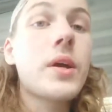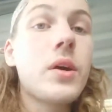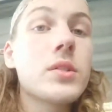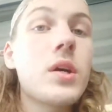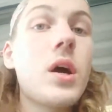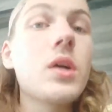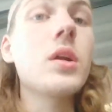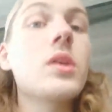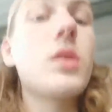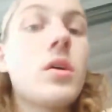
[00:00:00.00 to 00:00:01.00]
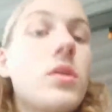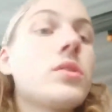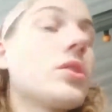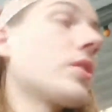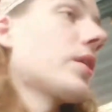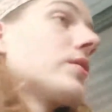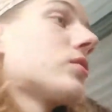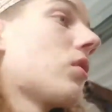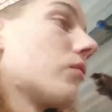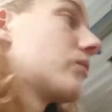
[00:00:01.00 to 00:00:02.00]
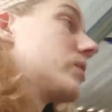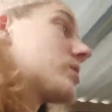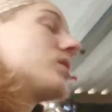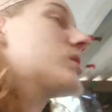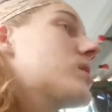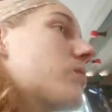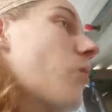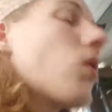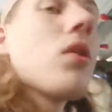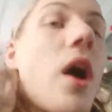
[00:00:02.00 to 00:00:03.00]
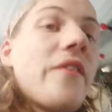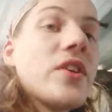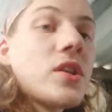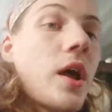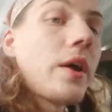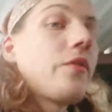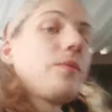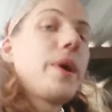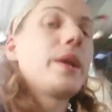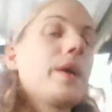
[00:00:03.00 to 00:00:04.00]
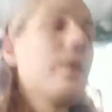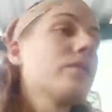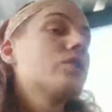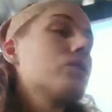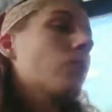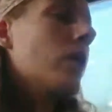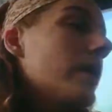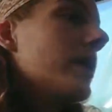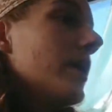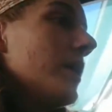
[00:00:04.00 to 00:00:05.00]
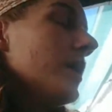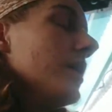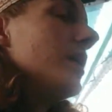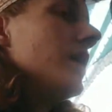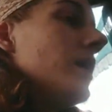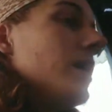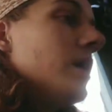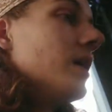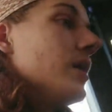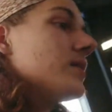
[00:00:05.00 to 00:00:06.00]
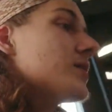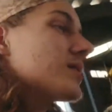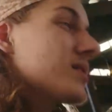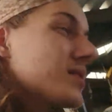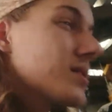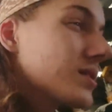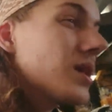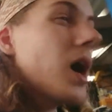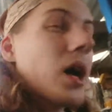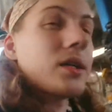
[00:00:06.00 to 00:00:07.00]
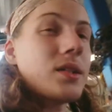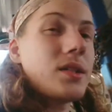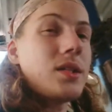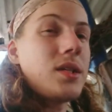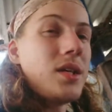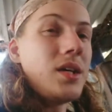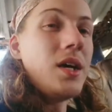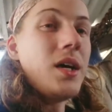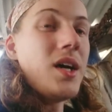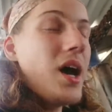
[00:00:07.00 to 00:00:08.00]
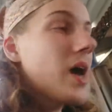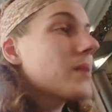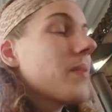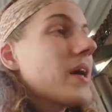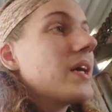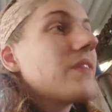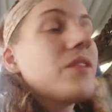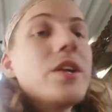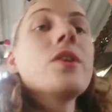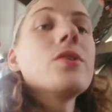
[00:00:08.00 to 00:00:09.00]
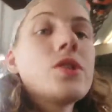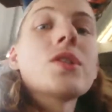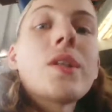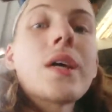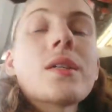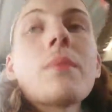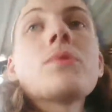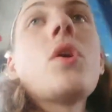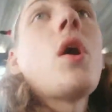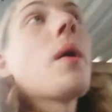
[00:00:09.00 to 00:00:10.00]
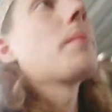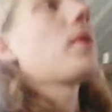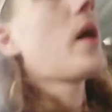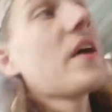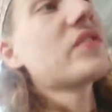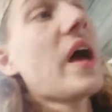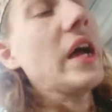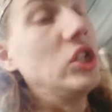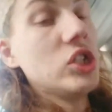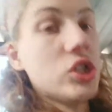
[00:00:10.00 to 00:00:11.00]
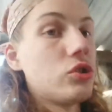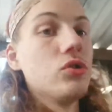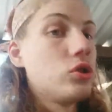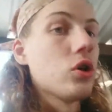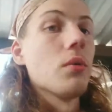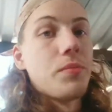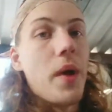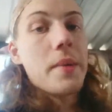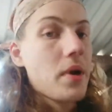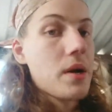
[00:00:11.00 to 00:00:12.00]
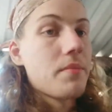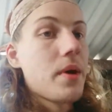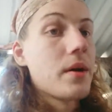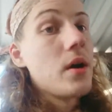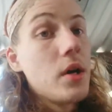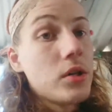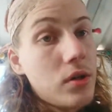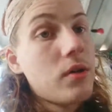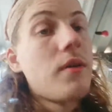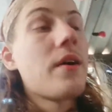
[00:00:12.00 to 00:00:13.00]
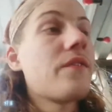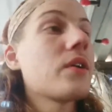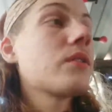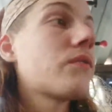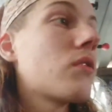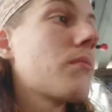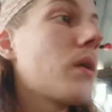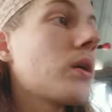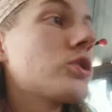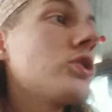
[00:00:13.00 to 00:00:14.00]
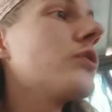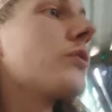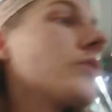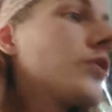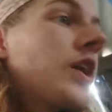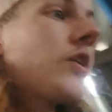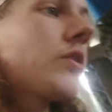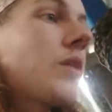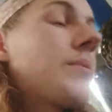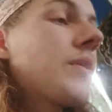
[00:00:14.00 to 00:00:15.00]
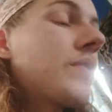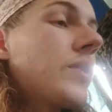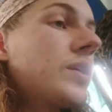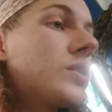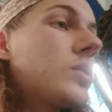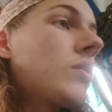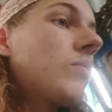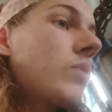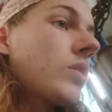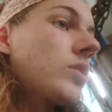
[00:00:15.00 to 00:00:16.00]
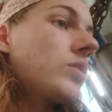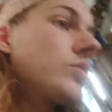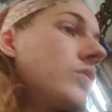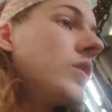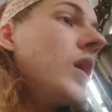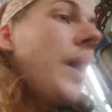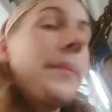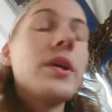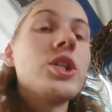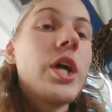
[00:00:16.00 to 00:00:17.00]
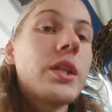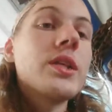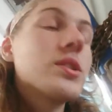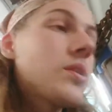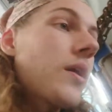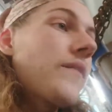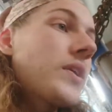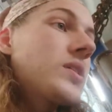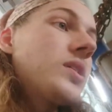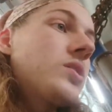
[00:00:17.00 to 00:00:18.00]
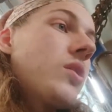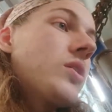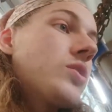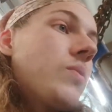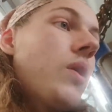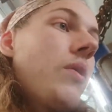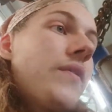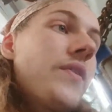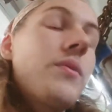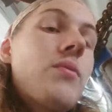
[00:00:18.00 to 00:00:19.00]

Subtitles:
guys, I gotta go so I can solve this. This is what life is like for me now. This is why it sucks. And making videos just takes up time. I have to actually just do jobs. Bang, bang, bang. So anyway, thank you very much. You now got a bit of an insight on what I got to do. I'm going to check this side, fix this side as well if it